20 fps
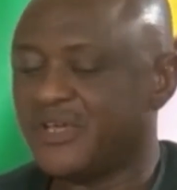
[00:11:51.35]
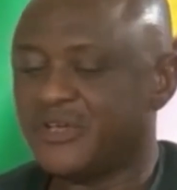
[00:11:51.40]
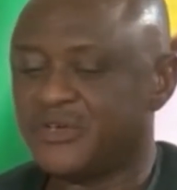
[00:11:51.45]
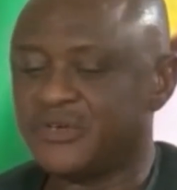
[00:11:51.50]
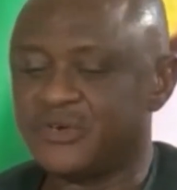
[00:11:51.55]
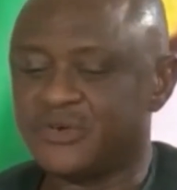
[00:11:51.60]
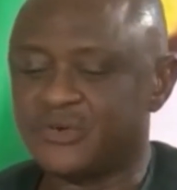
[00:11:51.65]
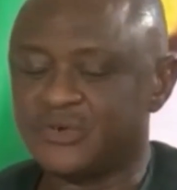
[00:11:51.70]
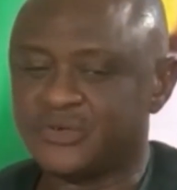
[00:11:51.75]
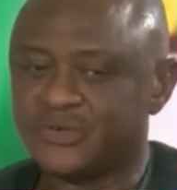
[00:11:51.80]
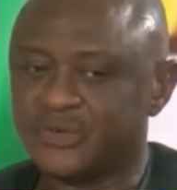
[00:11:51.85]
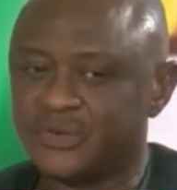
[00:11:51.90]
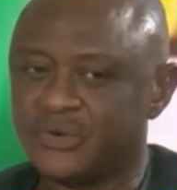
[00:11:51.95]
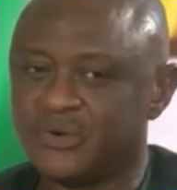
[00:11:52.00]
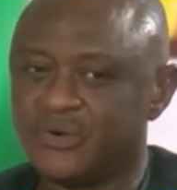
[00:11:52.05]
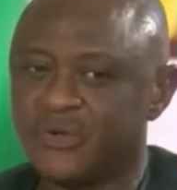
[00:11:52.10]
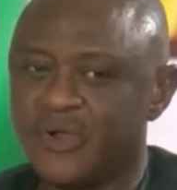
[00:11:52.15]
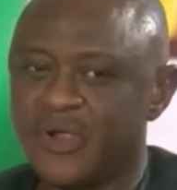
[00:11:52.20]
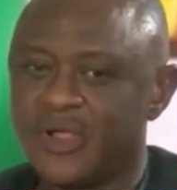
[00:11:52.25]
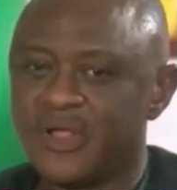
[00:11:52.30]
You know,
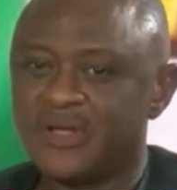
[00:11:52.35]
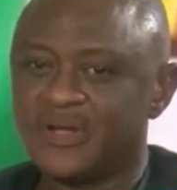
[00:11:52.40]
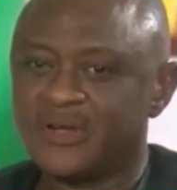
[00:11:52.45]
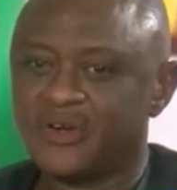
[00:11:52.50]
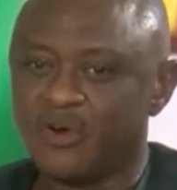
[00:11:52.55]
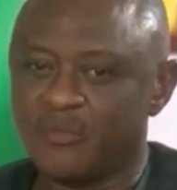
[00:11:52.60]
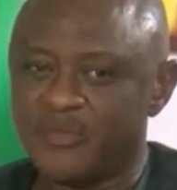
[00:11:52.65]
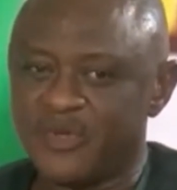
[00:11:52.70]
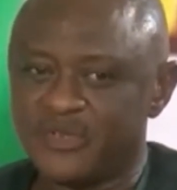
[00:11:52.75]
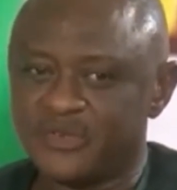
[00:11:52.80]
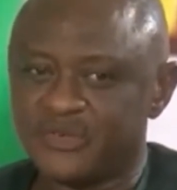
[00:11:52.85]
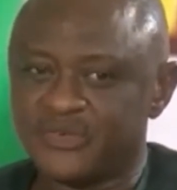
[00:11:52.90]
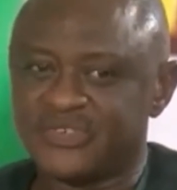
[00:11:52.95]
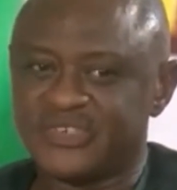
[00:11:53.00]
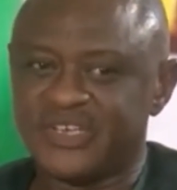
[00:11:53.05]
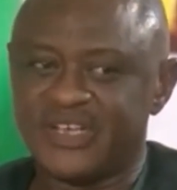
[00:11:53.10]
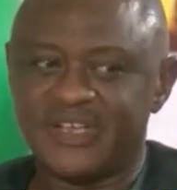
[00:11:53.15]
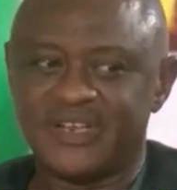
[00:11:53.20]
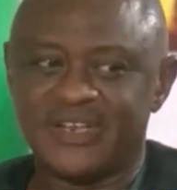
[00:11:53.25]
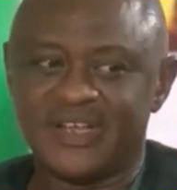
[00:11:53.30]
so coming to
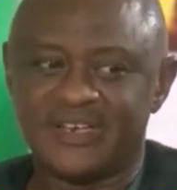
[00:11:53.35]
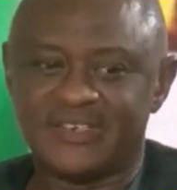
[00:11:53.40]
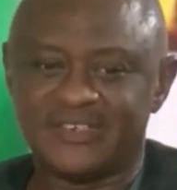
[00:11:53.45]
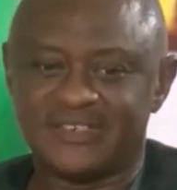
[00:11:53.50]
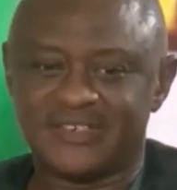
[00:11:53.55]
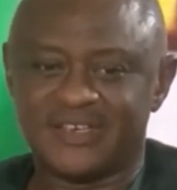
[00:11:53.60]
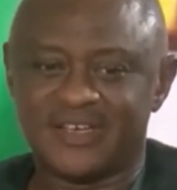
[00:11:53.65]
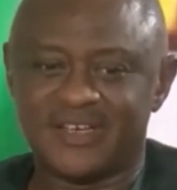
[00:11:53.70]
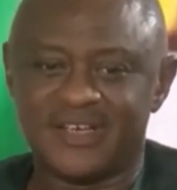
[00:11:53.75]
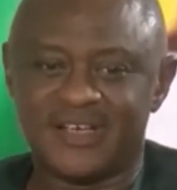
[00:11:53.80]
say that